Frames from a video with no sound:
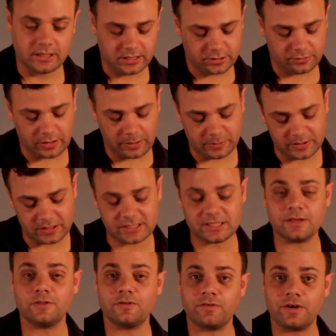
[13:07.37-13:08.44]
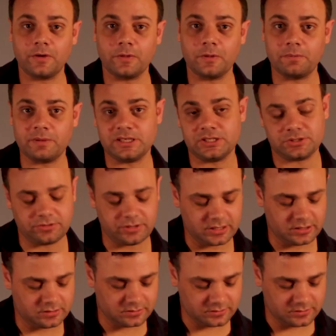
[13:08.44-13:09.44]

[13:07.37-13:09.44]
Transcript: grabbing the 10th fret on the B string.